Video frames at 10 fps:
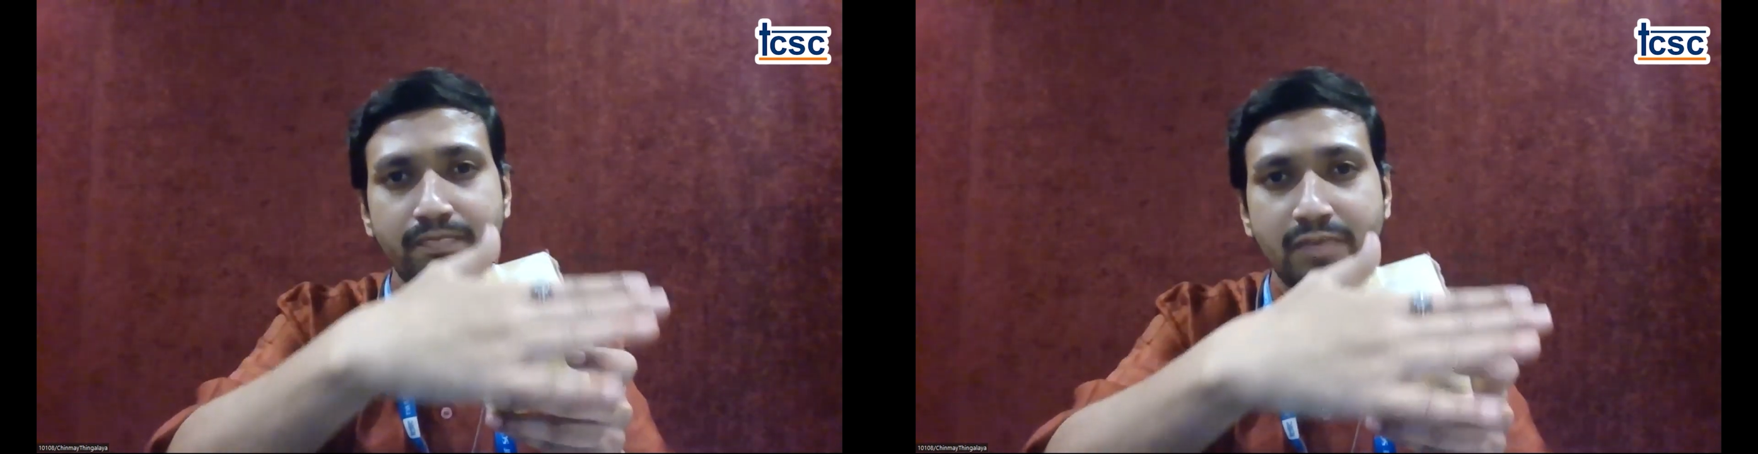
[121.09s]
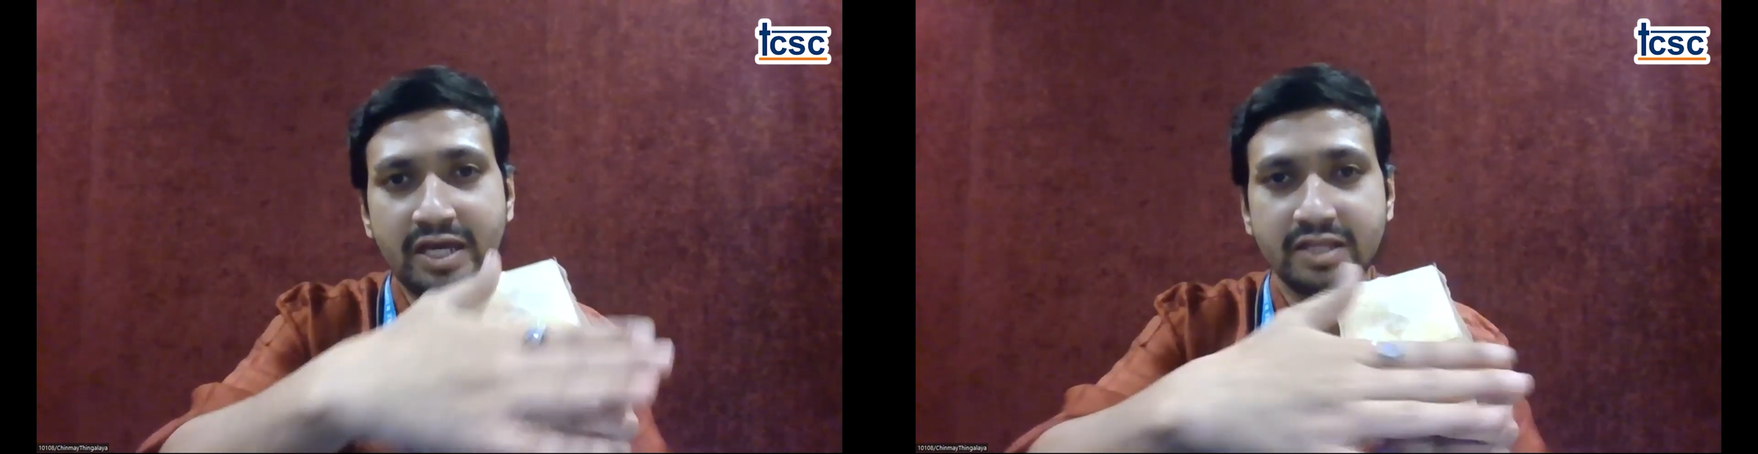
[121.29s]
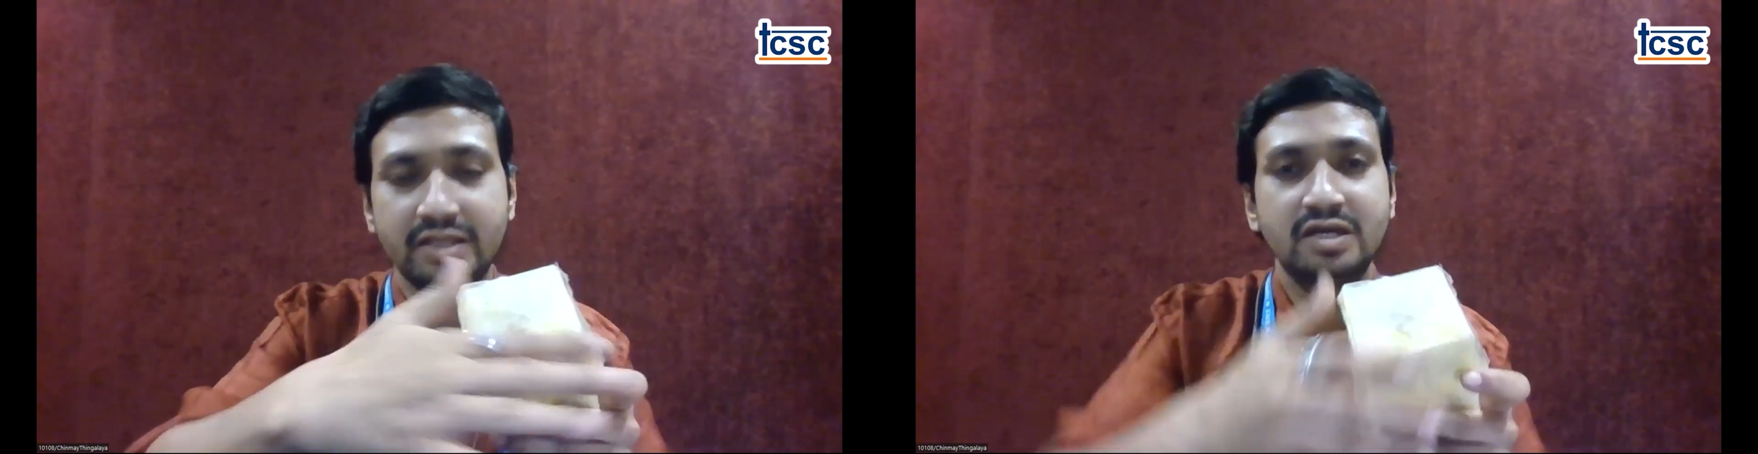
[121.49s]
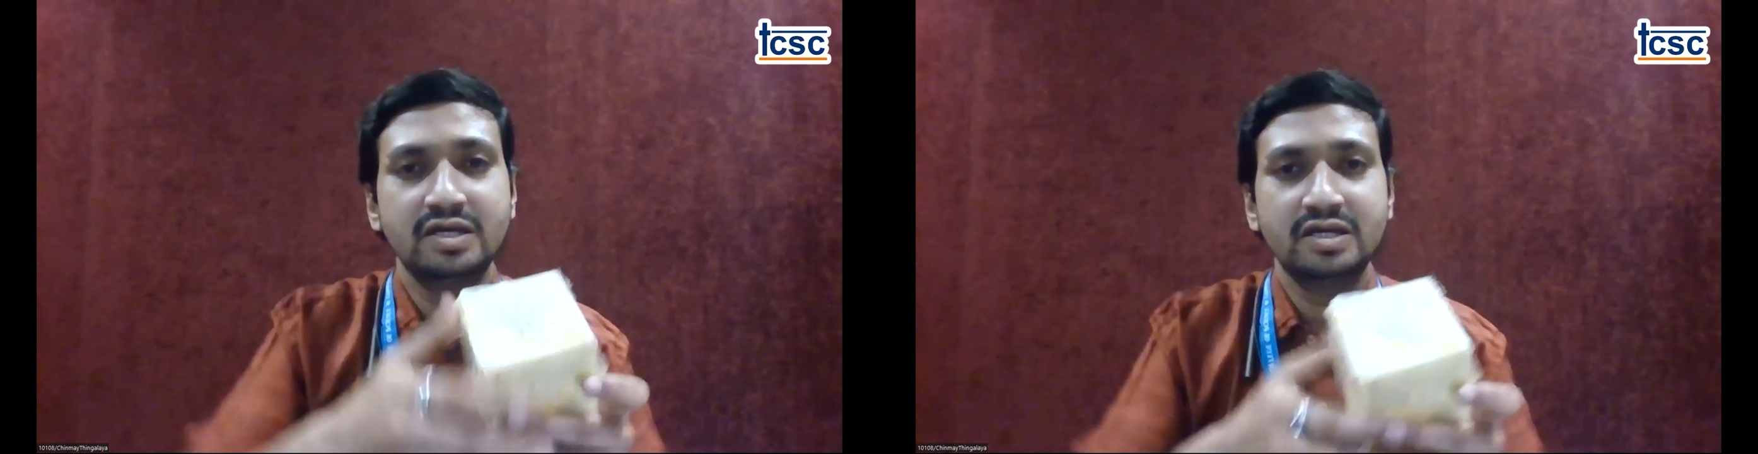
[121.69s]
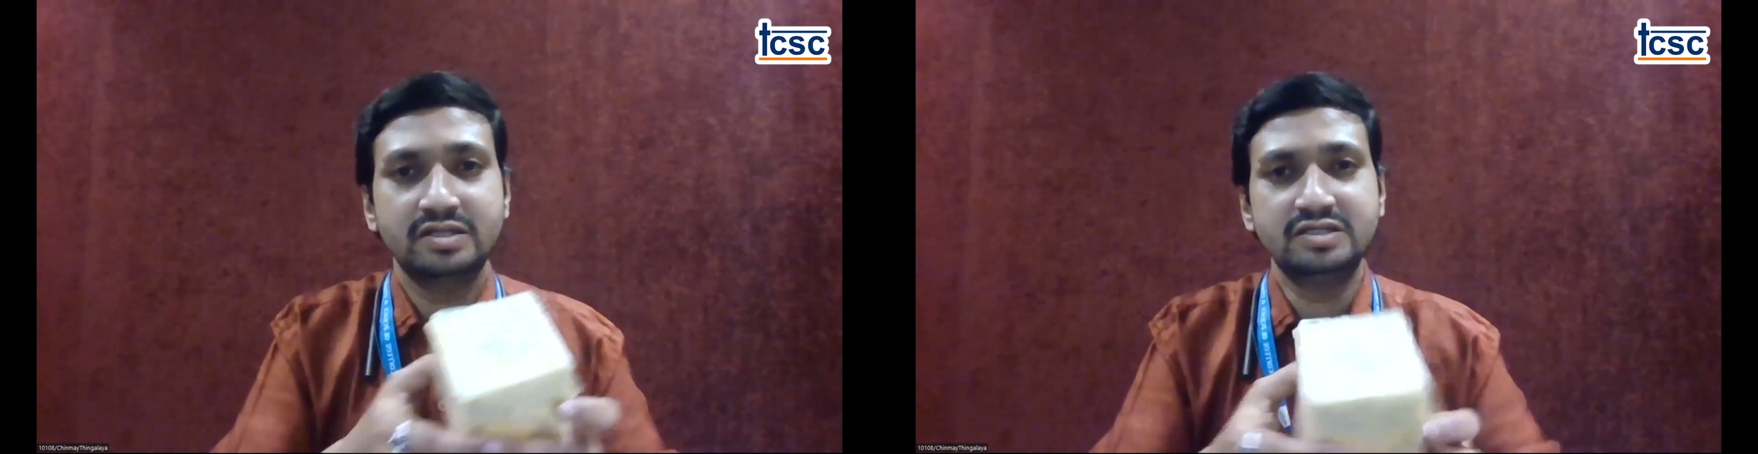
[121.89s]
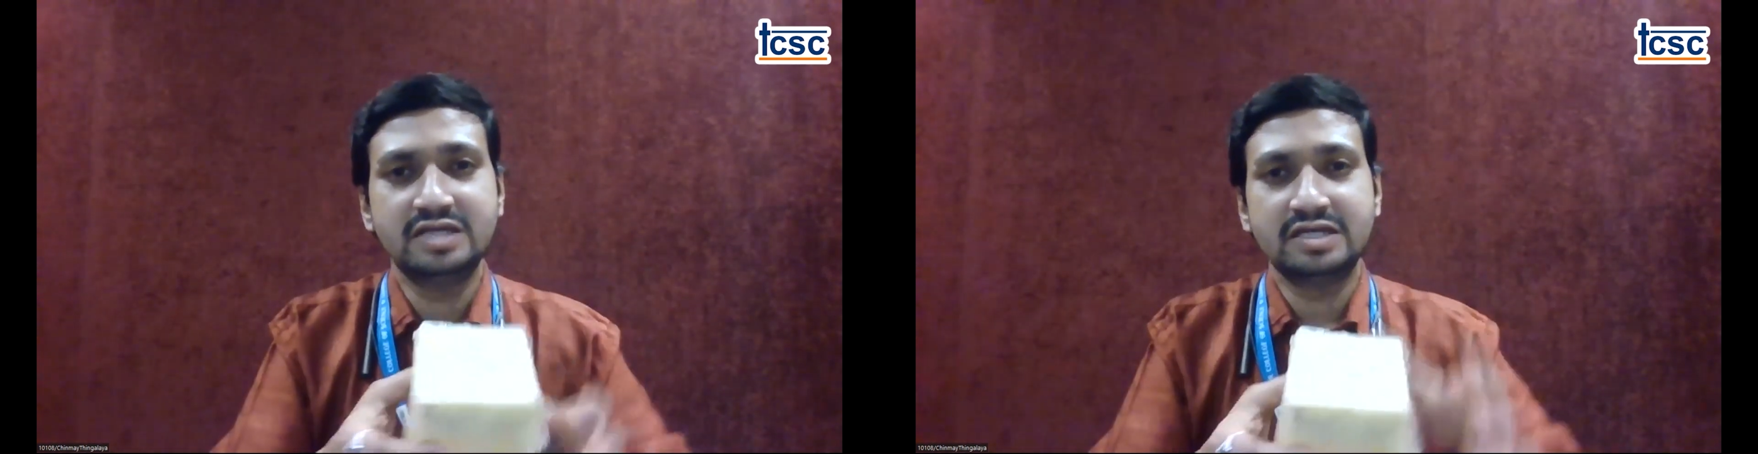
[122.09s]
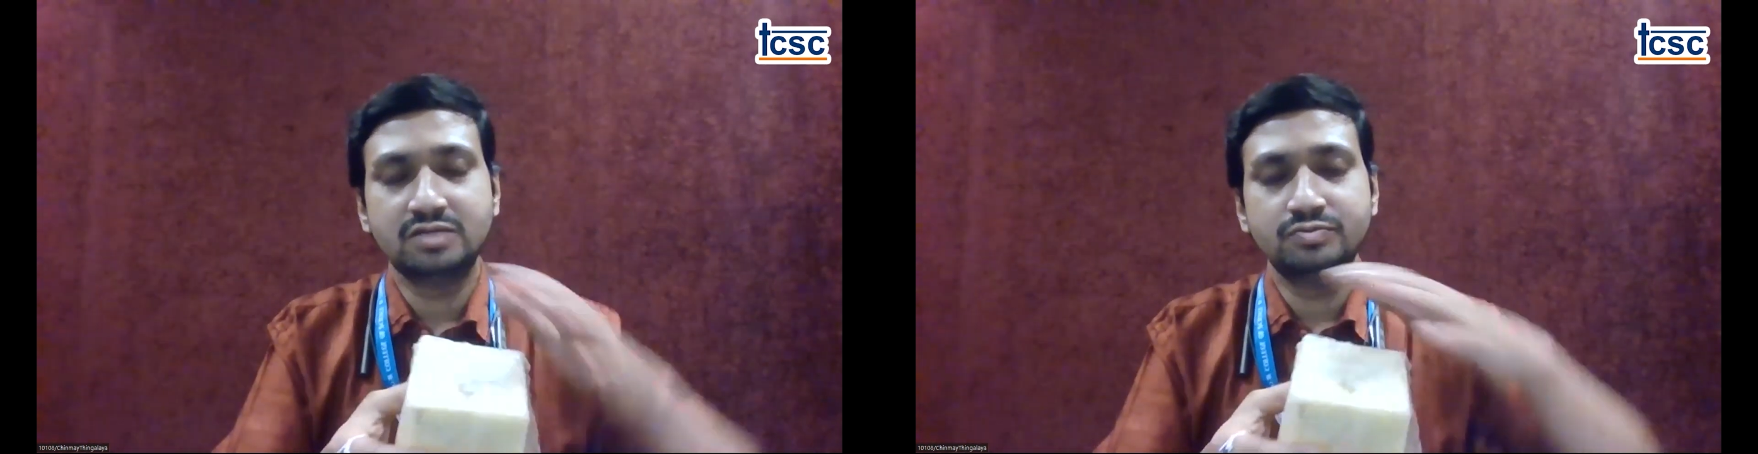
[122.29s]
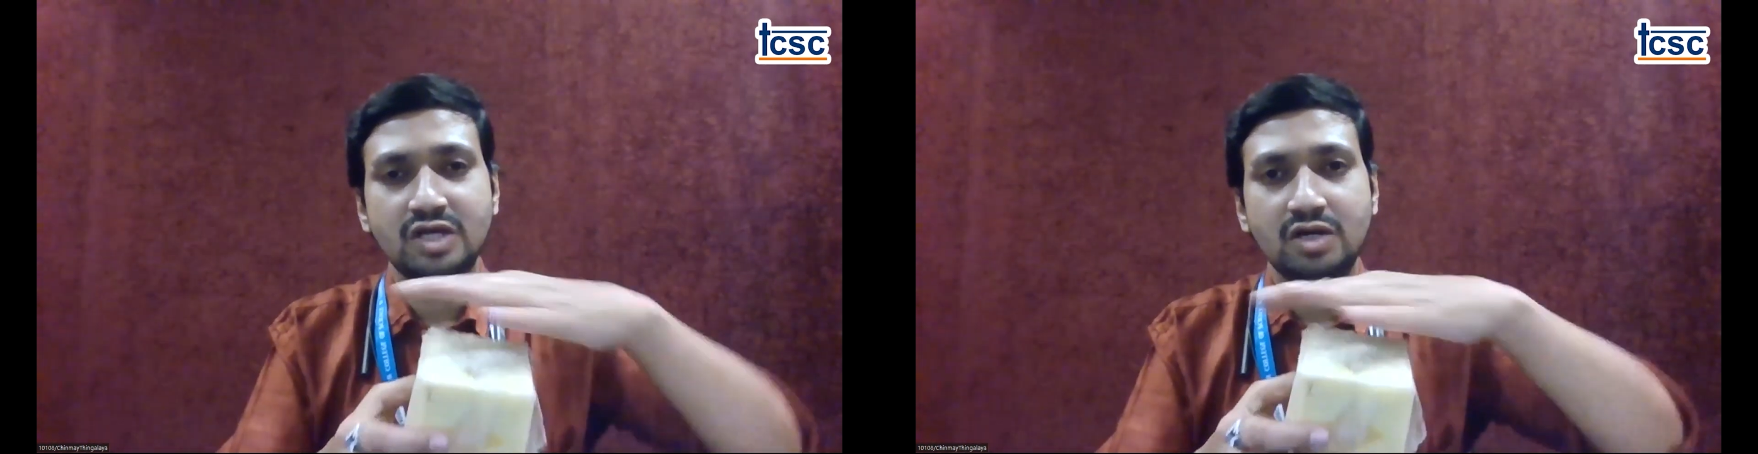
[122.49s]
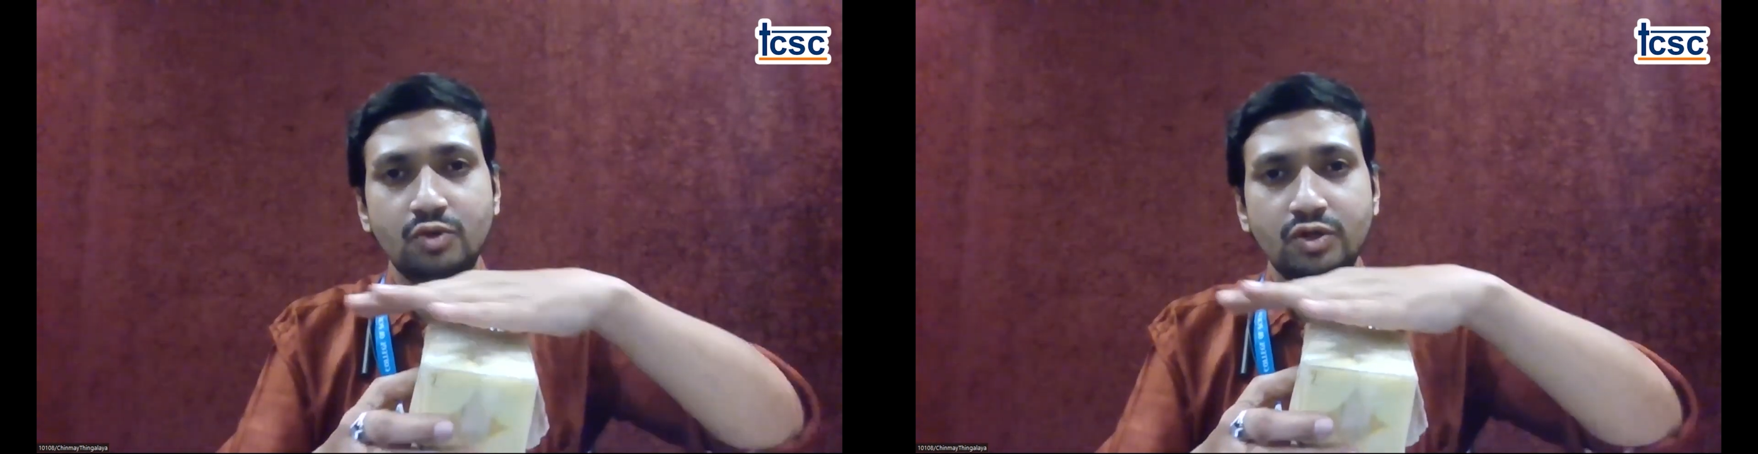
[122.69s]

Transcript: plane. These atoms are